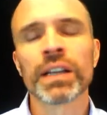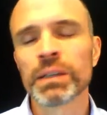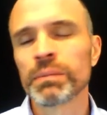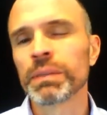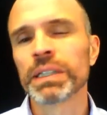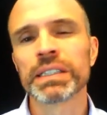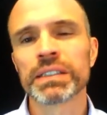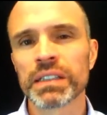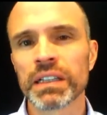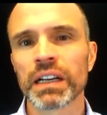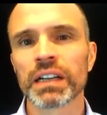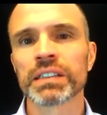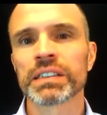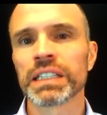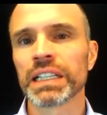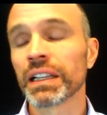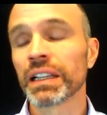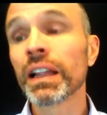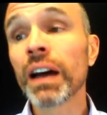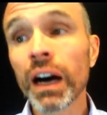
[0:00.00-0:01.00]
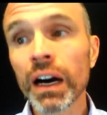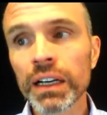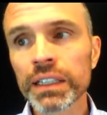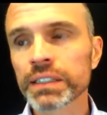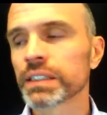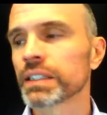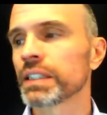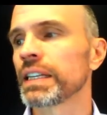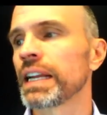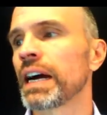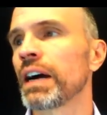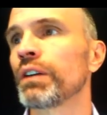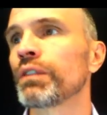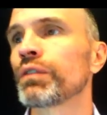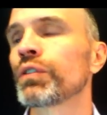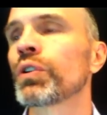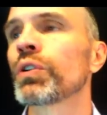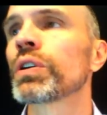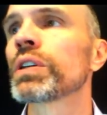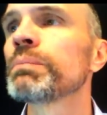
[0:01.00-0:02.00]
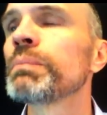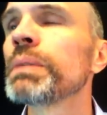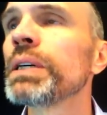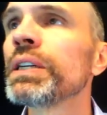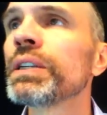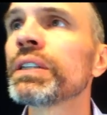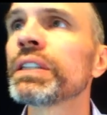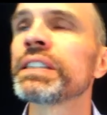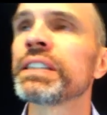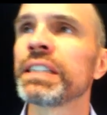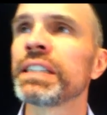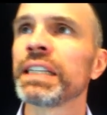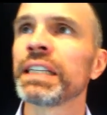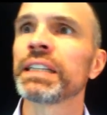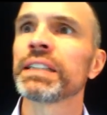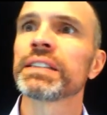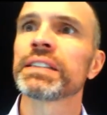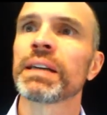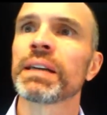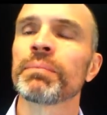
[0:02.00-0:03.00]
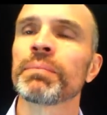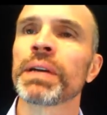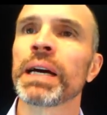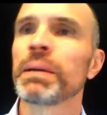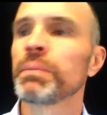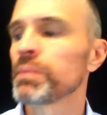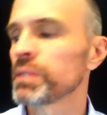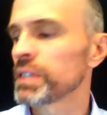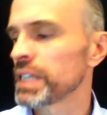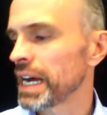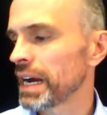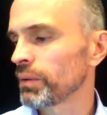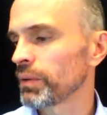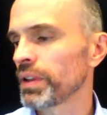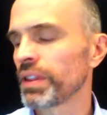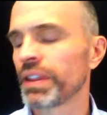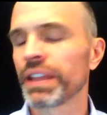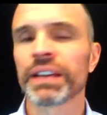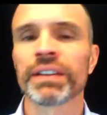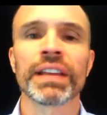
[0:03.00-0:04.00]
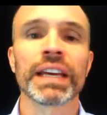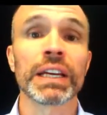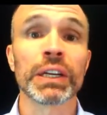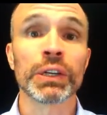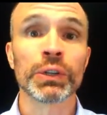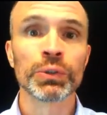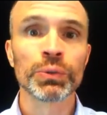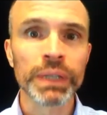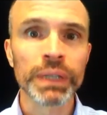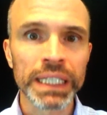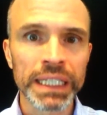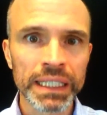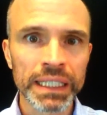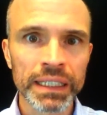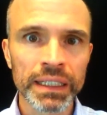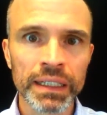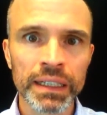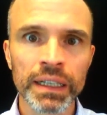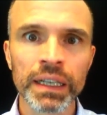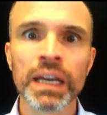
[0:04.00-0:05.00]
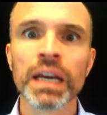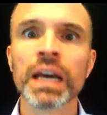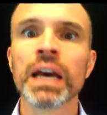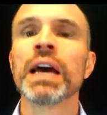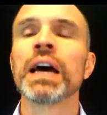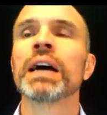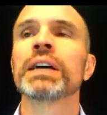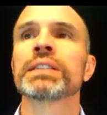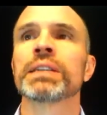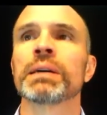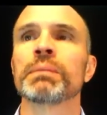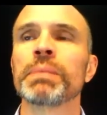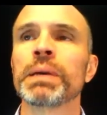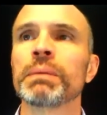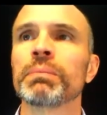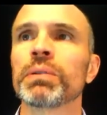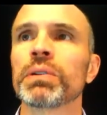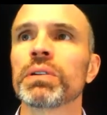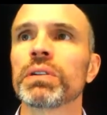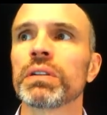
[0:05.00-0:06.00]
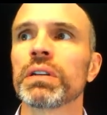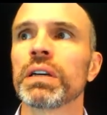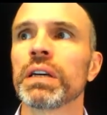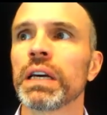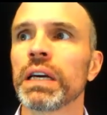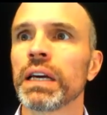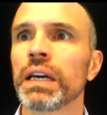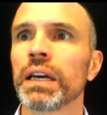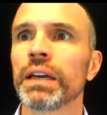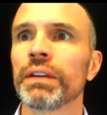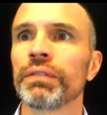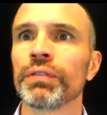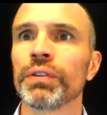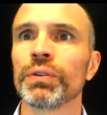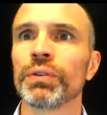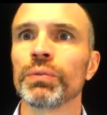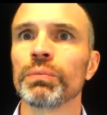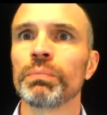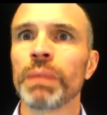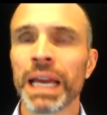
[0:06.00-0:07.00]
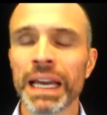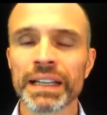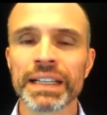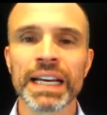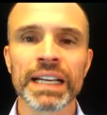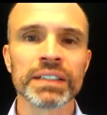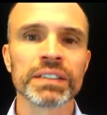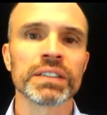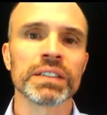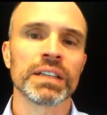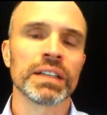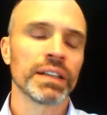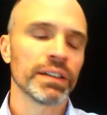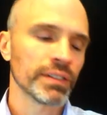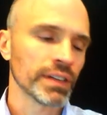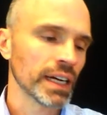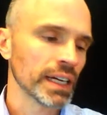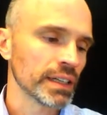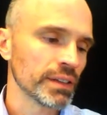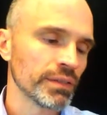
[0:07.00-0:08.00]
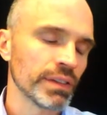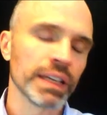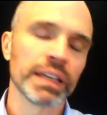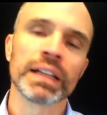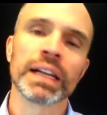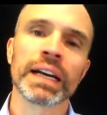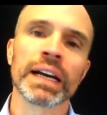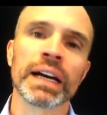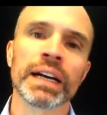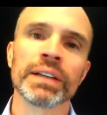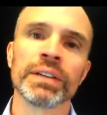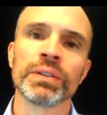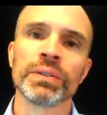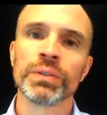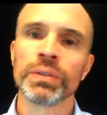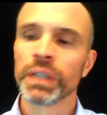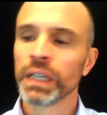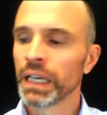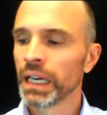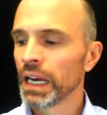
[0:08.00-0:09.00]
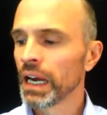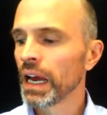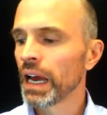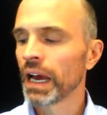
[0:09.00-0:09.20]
argument is largely lost now, of course. But you can see it sometimes now with things like green. Some people, if you pay attention to this kind of thing like I do,